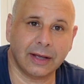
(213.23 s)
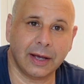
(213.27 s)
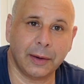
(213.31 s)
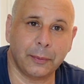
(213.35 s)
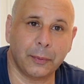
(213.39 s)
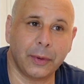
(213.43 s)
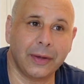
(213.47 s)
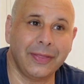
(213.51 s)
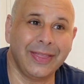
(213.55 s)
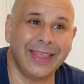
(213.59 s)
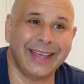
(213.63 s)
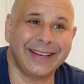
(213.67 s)
And
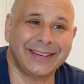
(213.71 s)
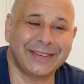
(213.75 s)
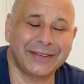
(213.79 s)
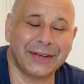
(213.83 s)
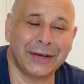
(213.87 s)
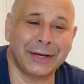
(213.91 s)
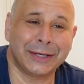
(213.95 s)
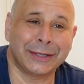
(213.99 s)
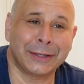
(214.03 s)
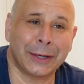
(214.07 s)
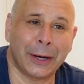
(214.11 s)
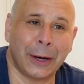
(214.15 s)
when they
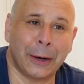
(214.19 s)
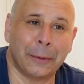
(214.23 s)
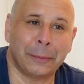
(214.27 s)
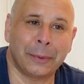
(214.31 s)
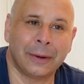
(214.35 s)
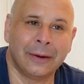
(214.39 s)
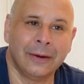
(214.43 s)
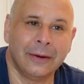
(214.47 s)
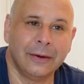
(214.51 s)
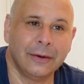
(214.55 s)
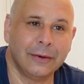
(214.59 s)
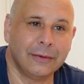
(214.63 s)
turned up
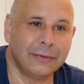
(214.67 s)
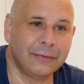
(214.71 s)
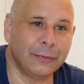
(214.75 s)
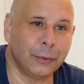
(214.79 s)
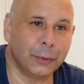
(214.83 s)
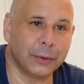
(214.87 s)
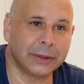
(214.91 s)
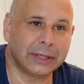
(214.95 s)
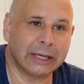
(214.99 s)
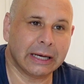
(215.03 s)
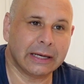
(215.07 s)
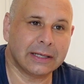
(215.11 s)

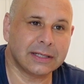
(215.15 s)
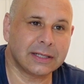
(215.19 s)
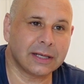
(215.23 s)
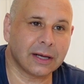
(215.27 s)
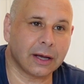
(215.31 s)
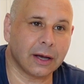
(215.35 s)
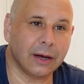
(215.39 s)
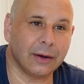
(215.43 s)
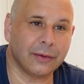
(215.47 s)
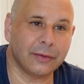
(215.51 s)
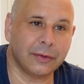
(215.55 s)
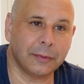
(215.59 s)
4 days
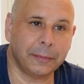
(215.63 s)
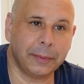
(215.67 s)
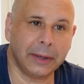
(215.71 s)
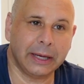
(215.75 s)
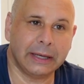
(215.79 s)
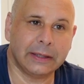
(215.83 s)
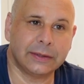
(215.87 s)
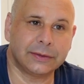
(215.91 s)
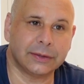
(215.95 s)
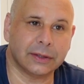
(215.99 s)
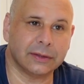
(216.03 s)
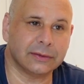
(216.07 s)
ago, the
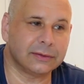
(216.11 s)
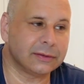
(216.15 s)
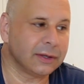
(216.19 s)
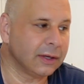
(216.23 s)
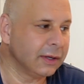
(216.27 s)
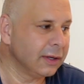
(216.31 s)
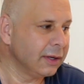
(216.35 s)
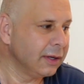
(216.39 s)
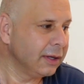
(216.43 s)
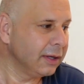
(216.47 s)
pages,